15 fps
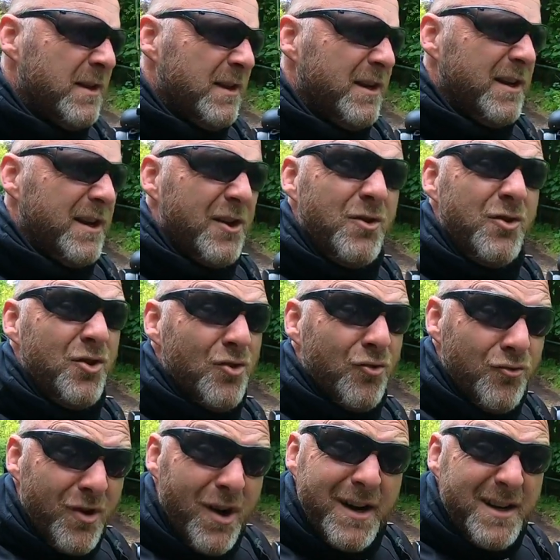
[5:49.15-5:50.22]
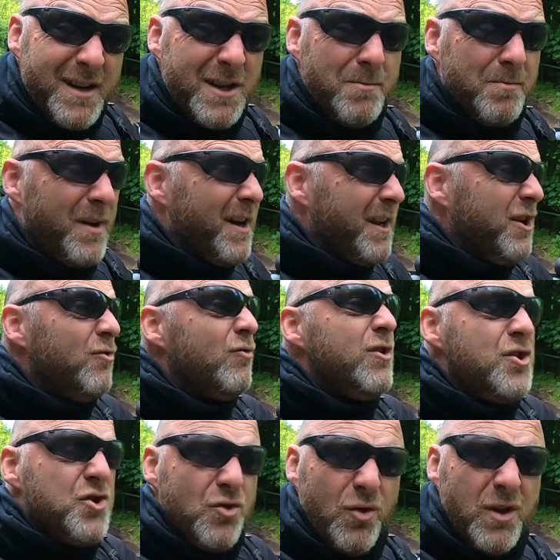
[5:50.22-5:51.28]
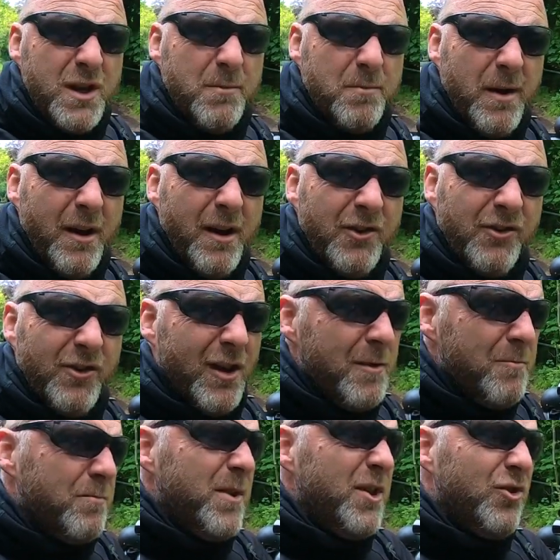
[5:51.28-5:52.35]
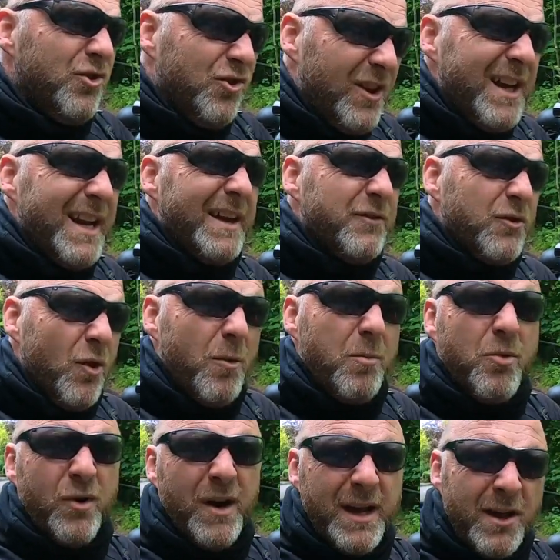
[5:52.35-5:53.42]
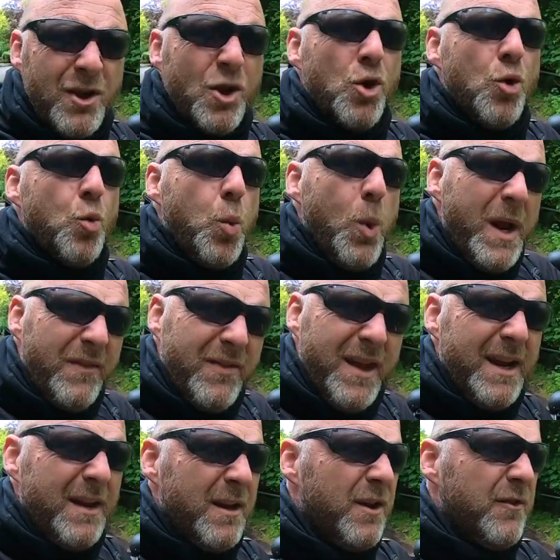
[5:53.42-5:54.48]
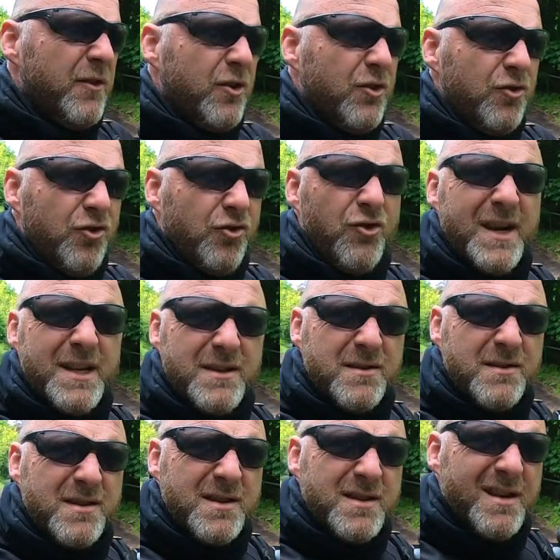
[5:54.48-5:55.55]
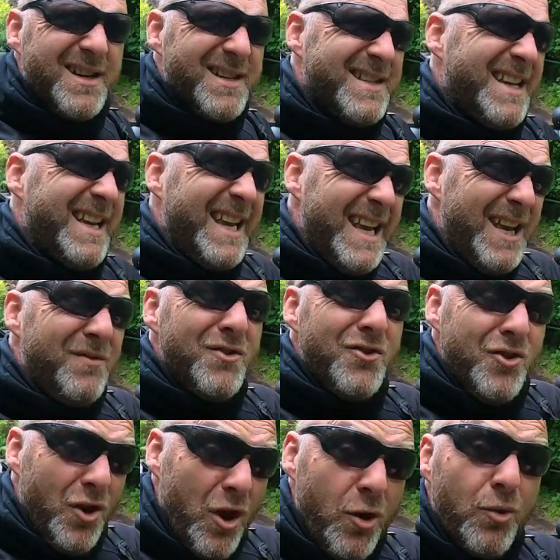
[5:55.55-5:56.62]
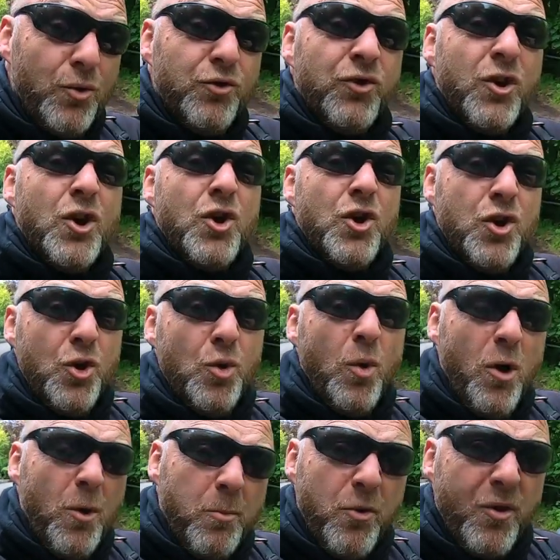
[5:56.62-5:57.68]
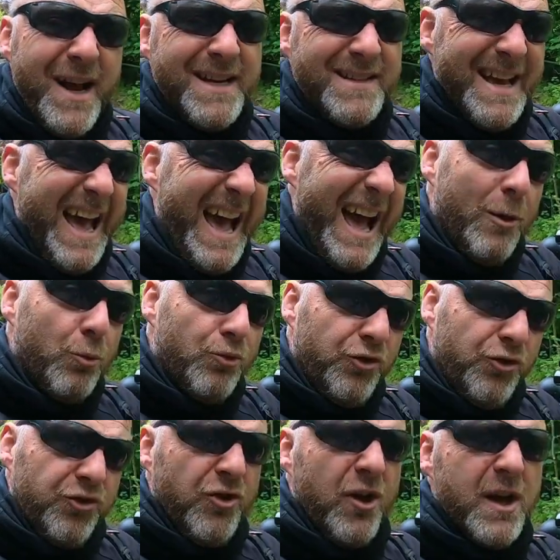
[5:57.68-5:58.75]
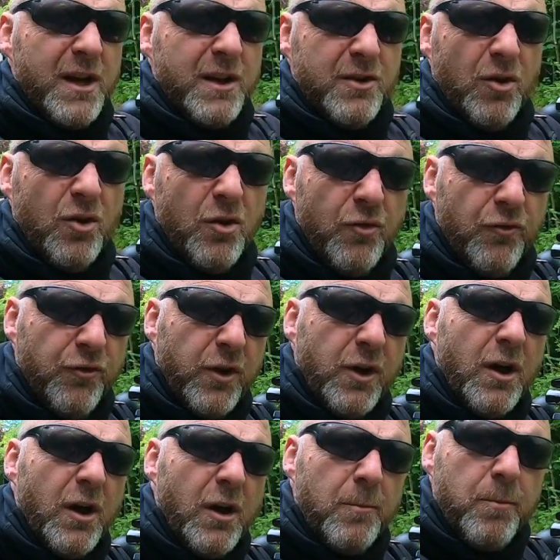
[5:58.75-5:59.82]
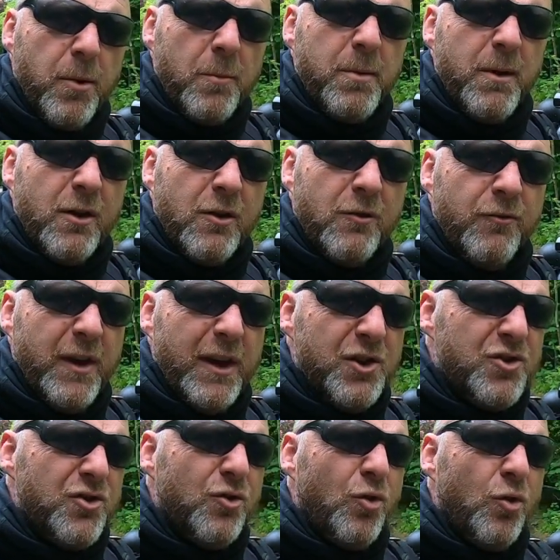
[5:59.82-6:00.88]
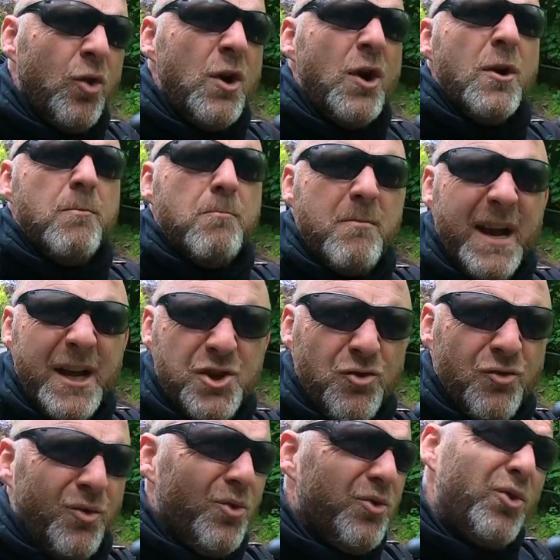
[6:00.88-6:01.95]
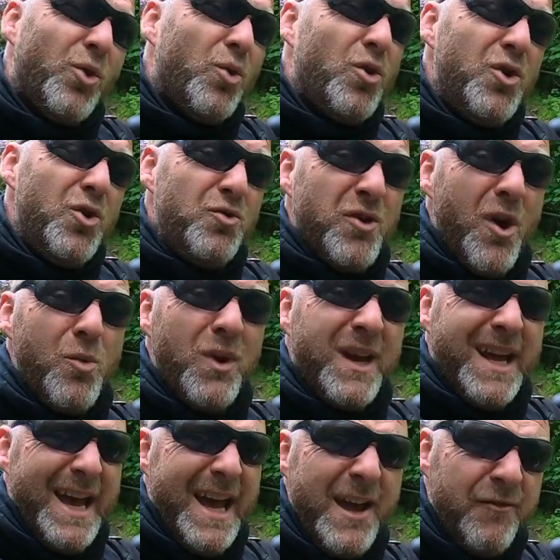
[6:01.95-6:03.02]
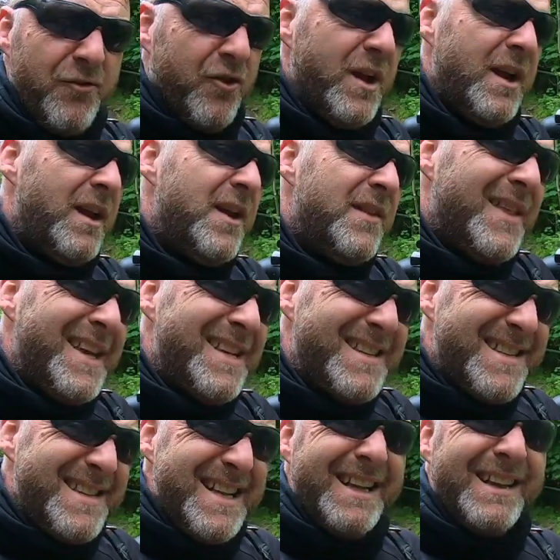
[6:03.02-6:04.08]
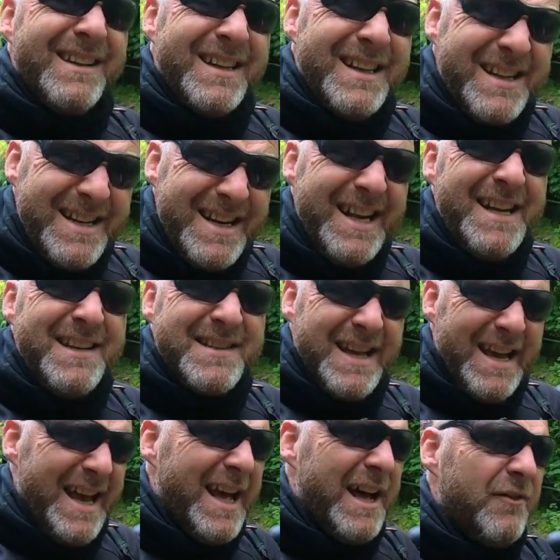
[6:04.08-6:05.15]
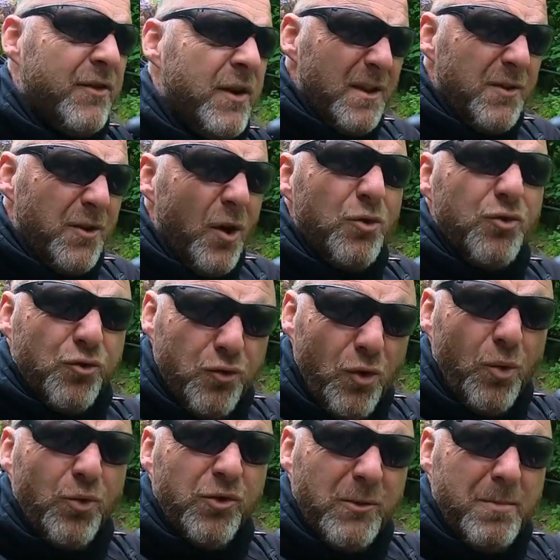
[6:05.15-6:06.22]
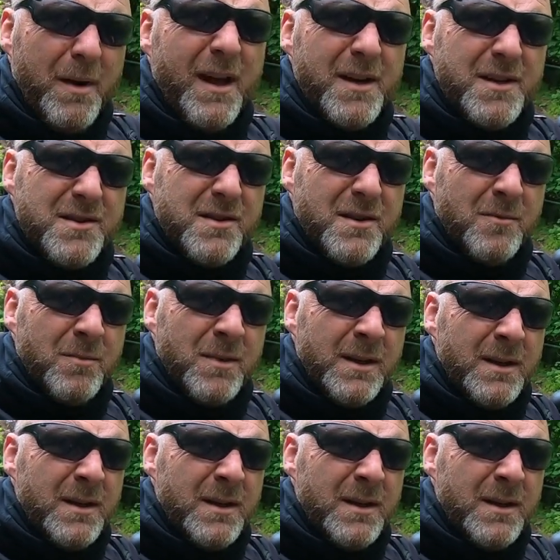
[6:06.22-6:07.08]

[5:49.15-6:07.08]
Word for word: You know, you're riding your bike, you're enjoying your pastime, but you still have to operate within the constraints of society. Even those who operate outside of popular convention or major rules, or who don't care for it, they still need to have those rules applied to them.